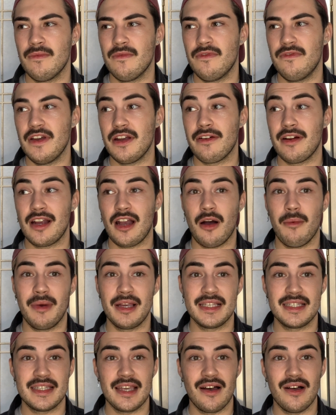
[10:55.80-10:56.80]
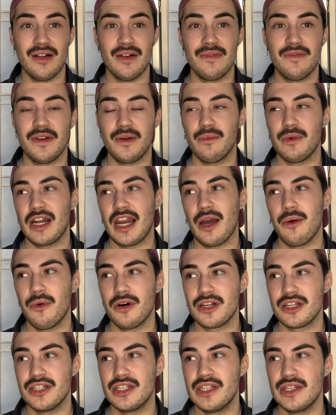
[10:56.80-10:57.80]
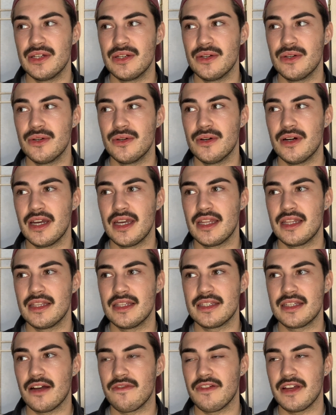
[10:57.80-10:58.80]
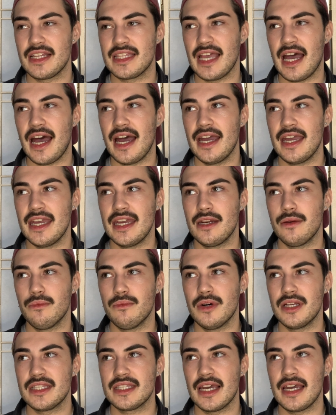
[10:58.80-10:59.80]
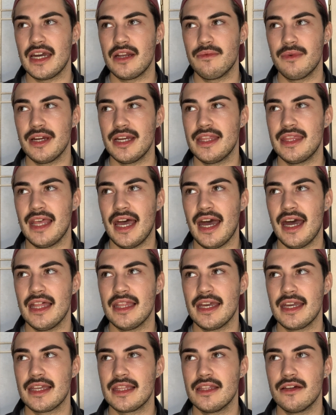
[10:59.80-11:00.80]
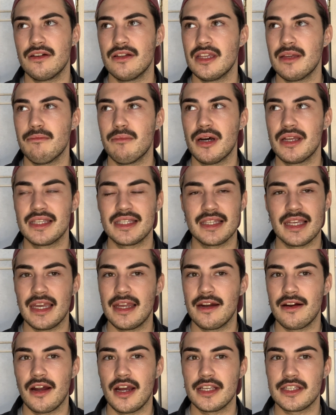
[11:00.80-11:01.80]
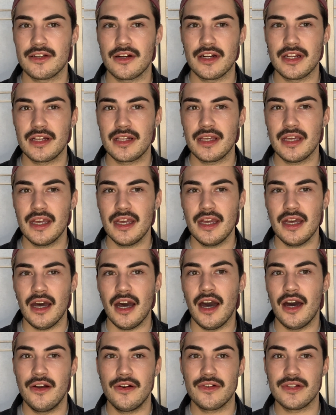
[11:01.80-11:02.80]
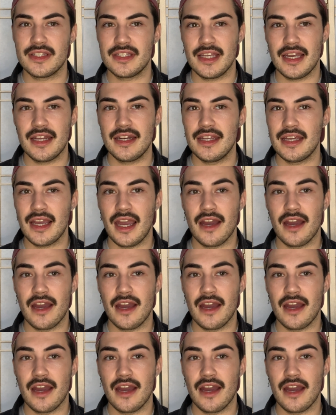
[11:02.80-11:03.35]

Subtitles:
figuring out myself and what I want to do and stuff like that, and once I had written that, like literally months later, I started understanding